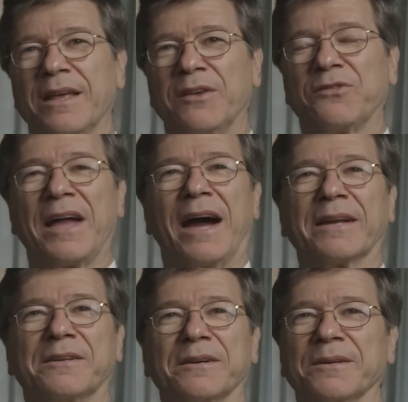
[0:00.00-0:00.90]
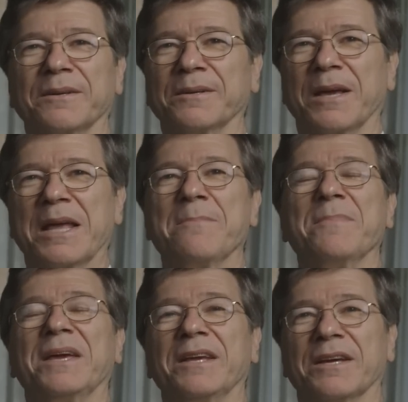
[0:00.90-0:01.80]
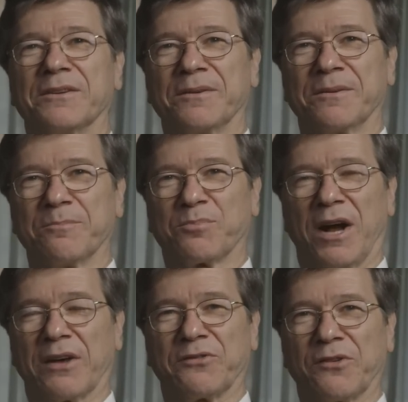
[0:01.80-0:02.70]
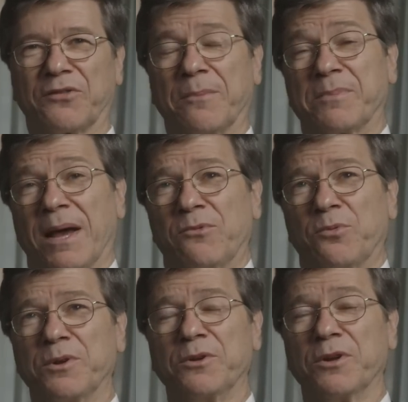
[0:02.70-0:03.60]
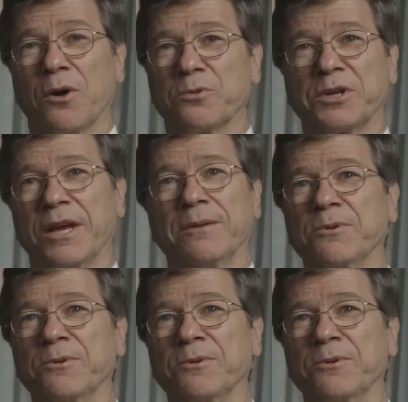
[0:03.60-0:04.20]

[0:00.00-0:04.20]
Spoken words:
is not an immediate process. Sometimes when you negotiate,